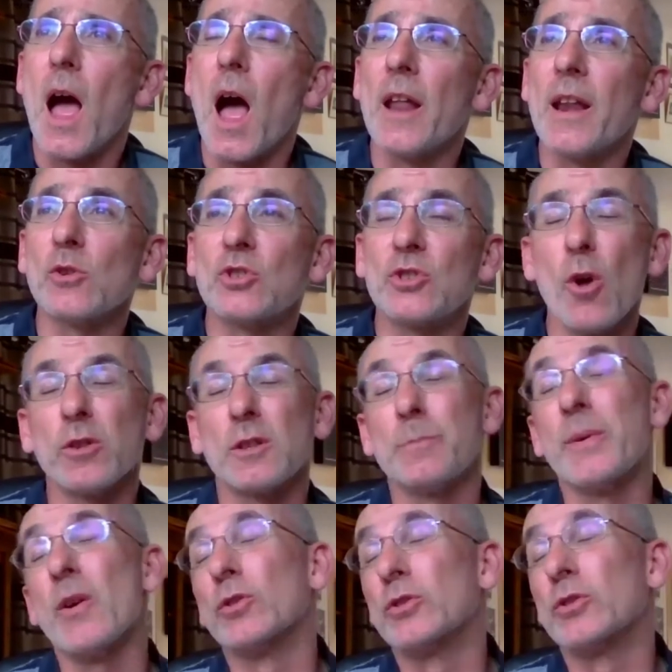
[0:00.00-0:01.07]
and I was told to
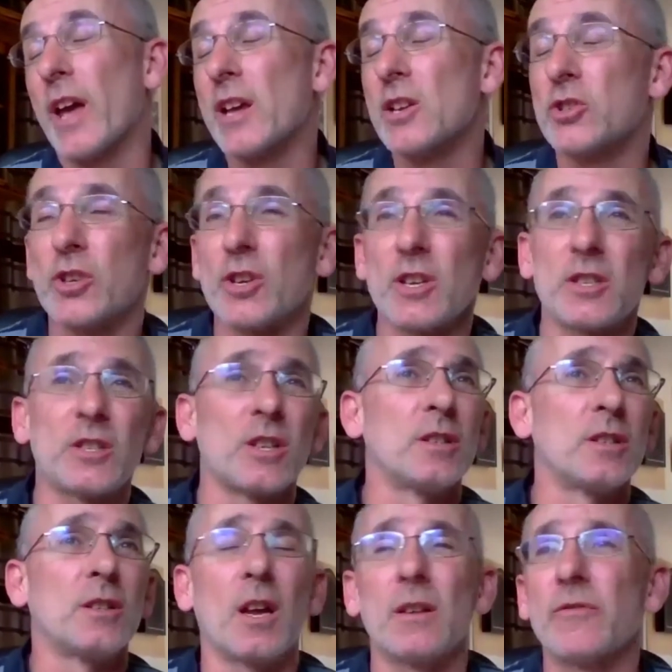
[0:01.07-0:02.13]
be audacious
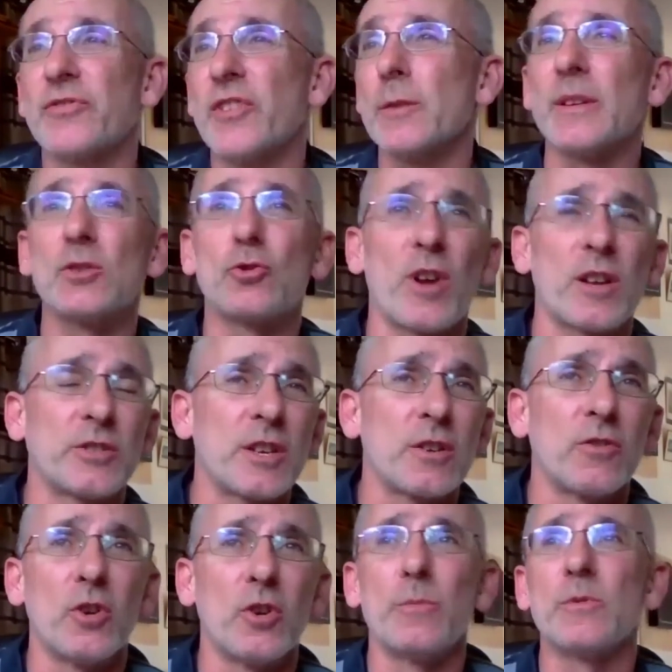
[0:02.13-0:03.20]
and film in dressing
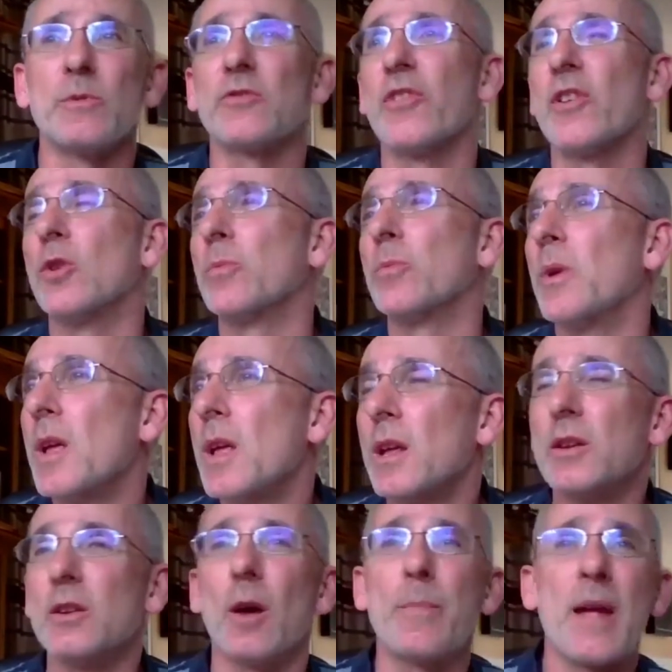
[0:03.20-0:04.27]
rooms, film
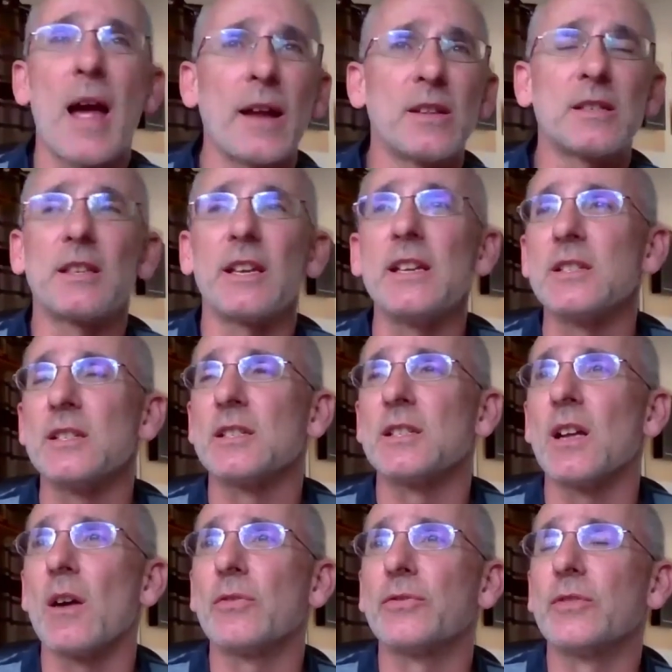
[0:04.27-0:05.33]
behind the scenes and
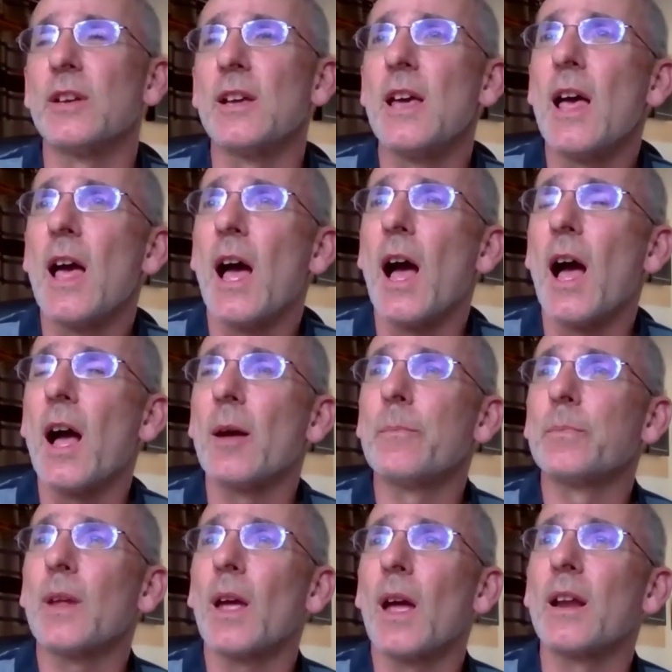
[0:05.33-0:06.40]
stuff.
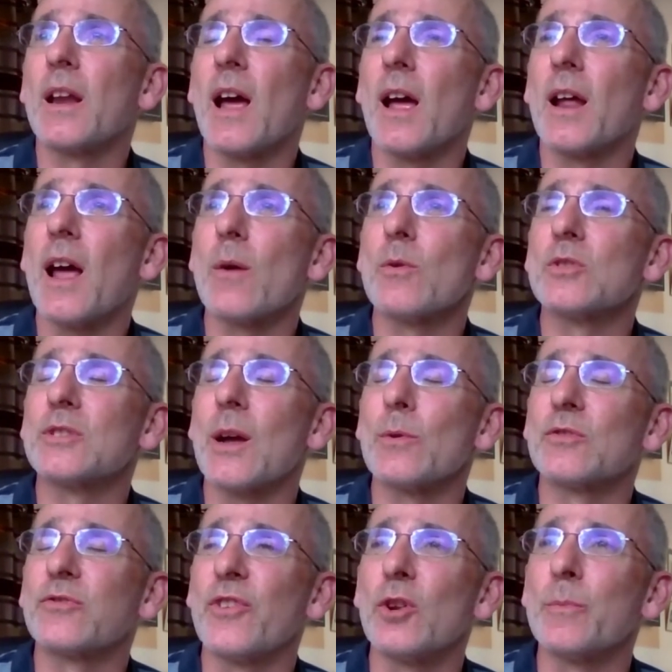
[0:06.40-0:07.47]
And I
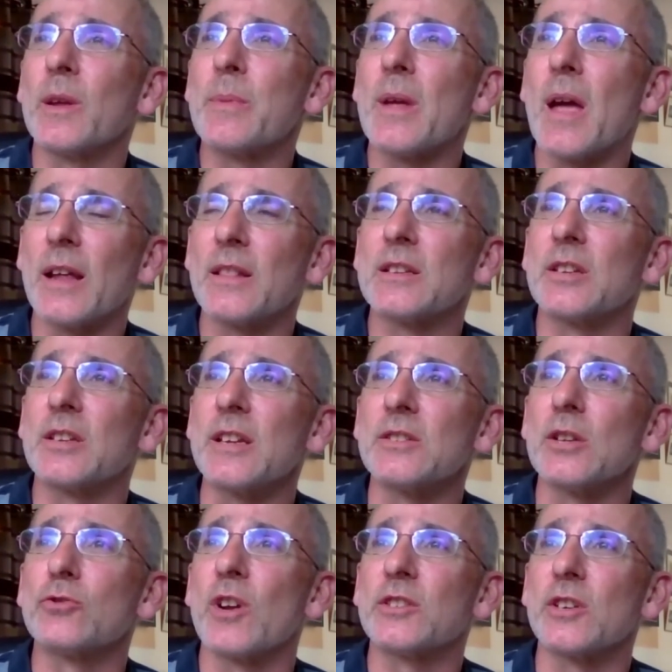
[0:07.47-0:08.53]
was filming behind the scenes in
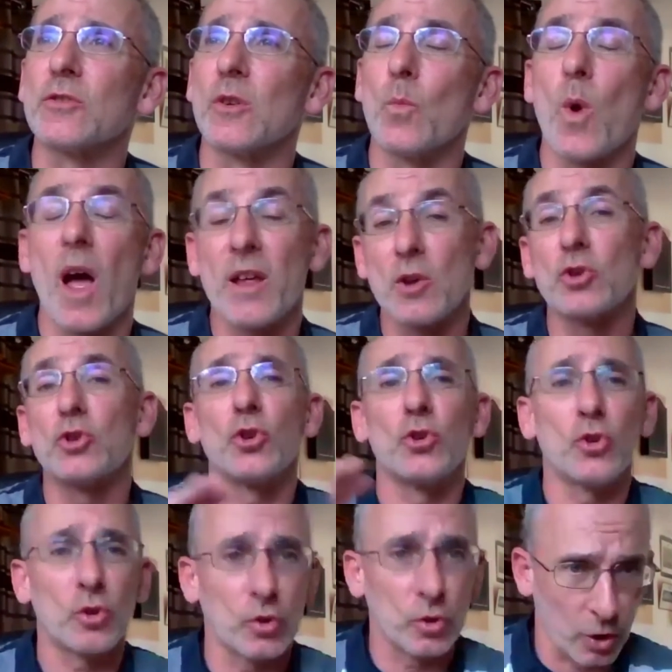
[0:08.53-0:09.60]
the dressing room, where you
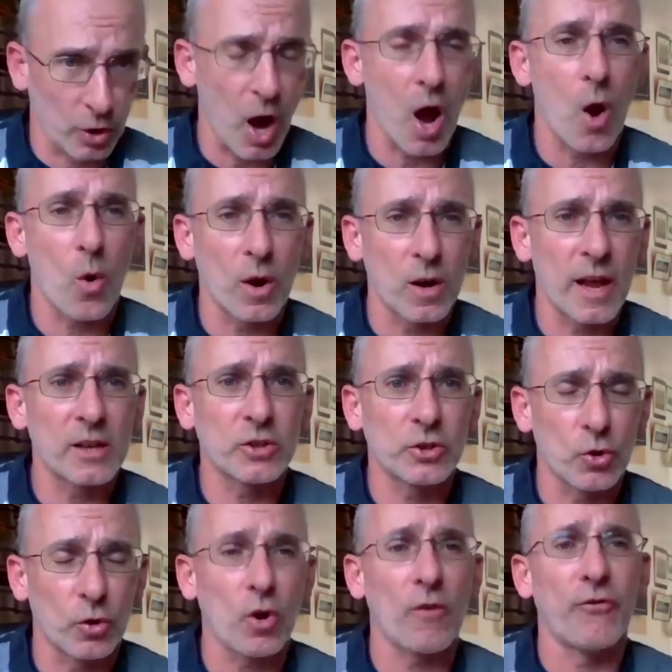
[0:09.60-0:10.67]
shouldn't go unless
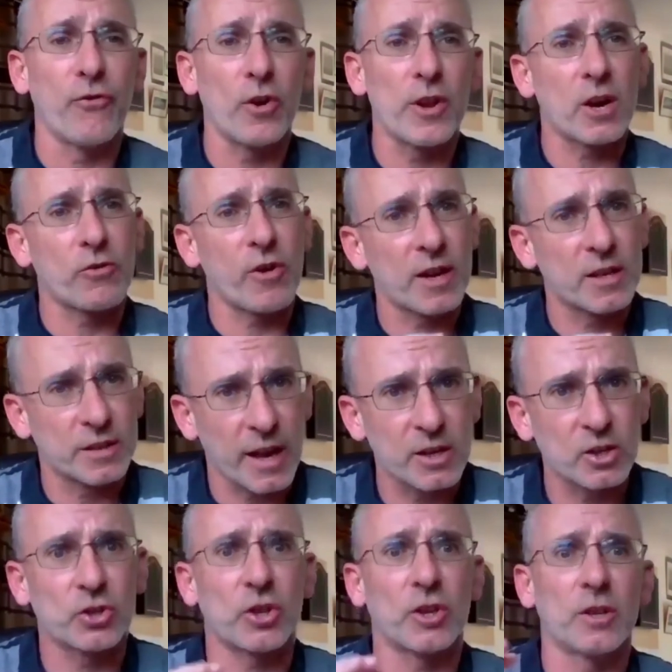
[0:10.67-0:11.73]
you've got fully
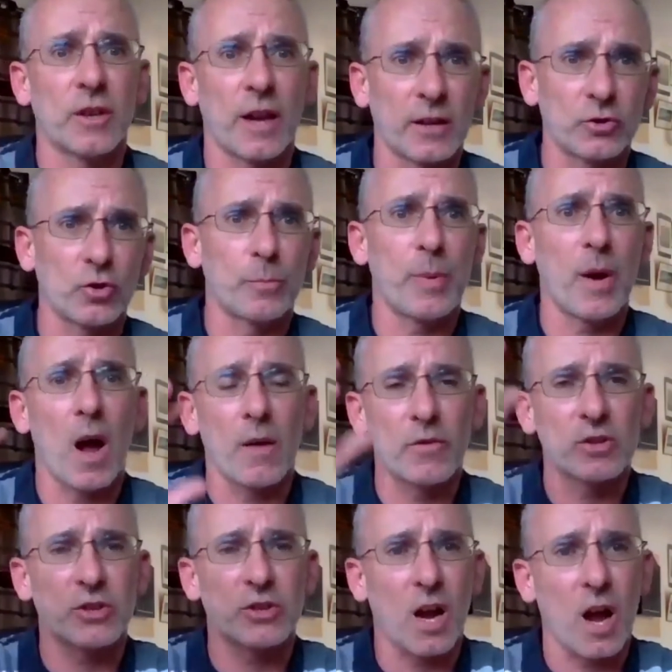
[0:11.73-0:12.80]
accreditation and you're part of
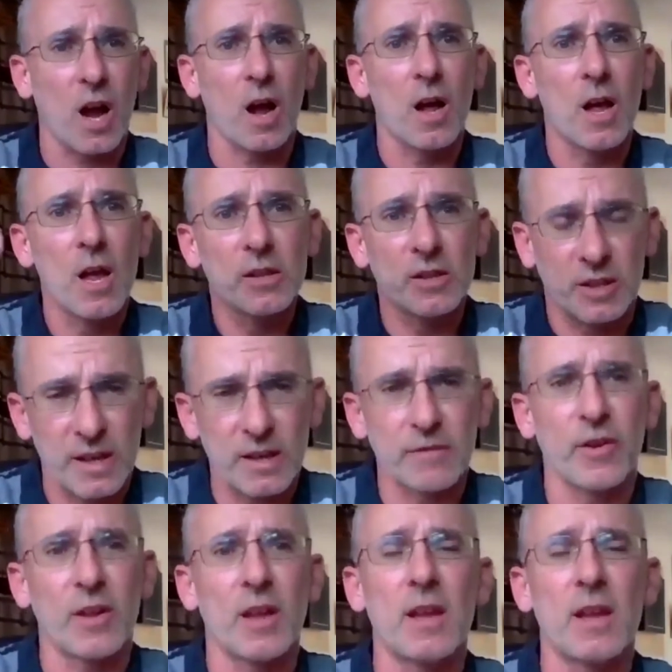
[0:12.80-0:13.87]
the Star
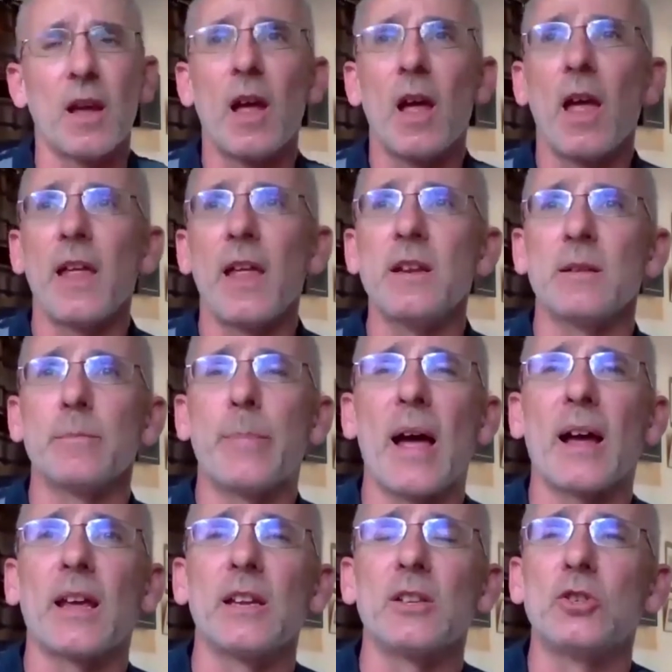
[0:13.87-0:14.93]
TV Indian
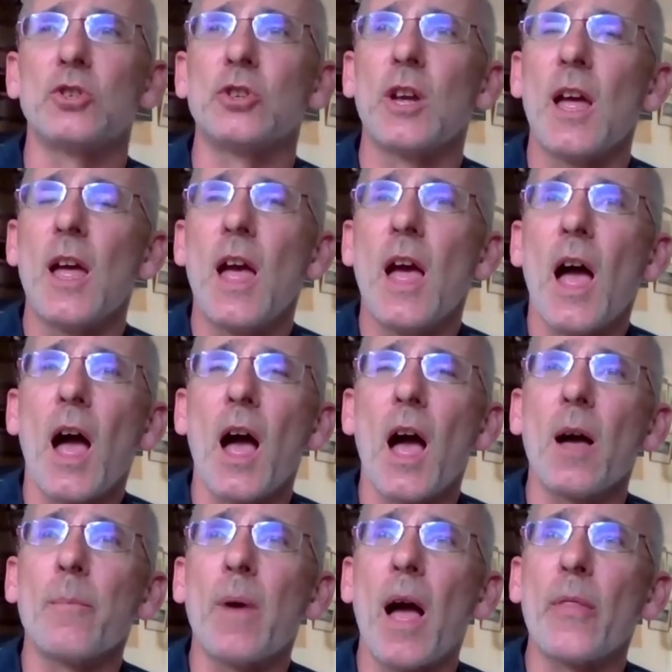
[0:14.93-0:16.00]
package.
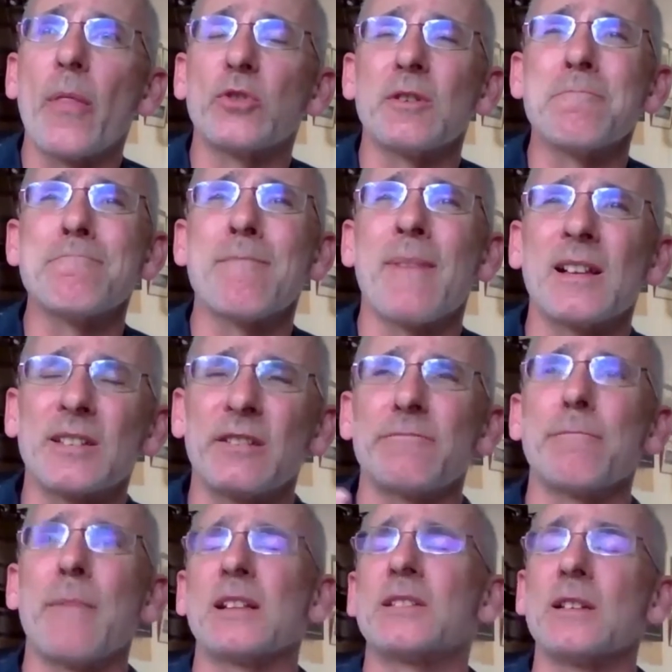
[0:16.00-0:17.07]
And there's a
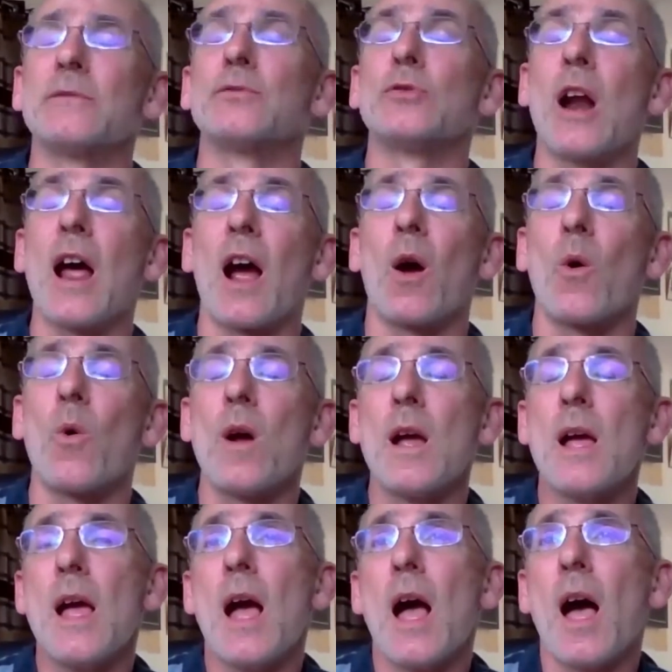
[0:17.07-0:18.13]
massive row,
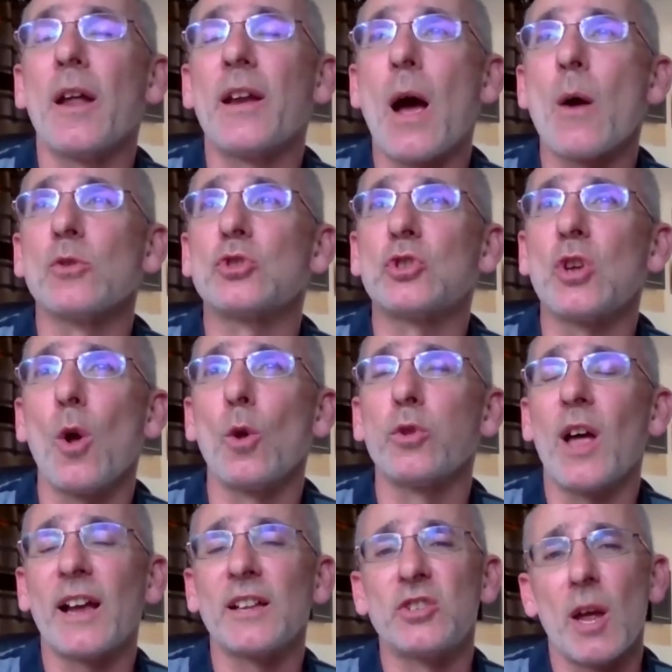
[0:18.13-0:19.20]
and I was told
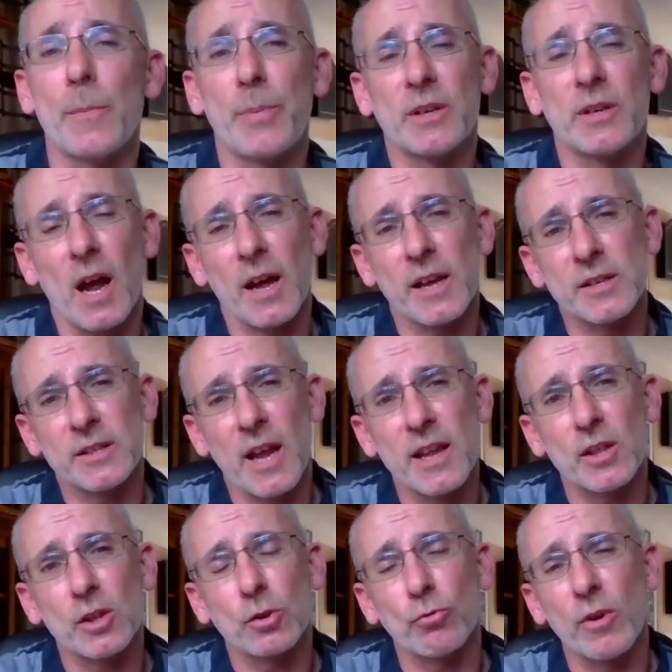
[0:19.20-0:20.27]
that I jeopardized a
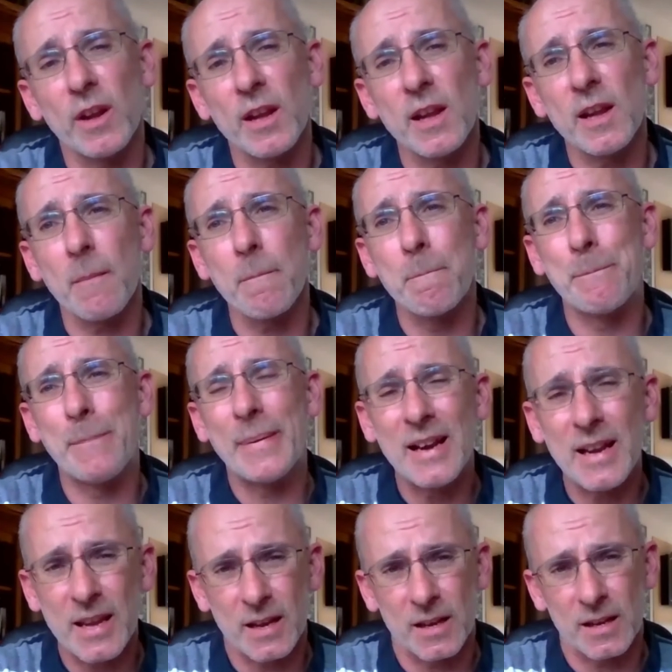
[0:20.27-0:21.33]
$3
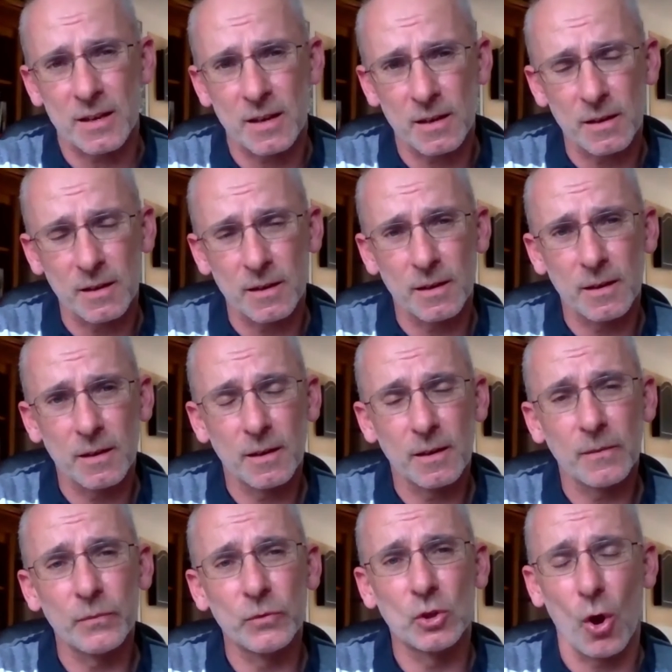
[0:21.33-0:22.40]
billion
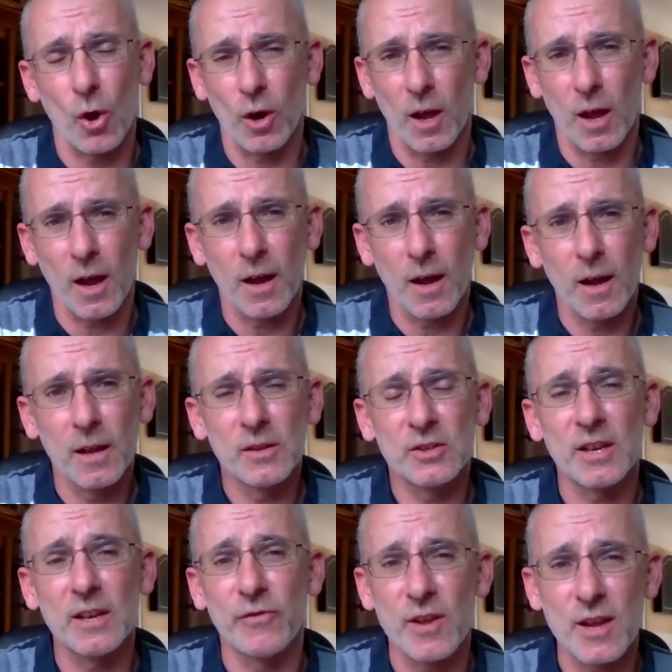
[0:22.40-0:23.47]

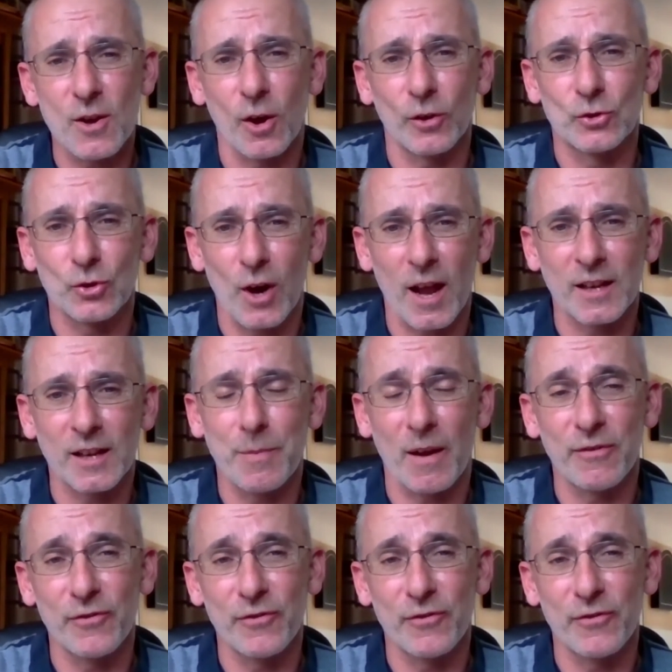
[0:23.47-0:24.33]
TV contract by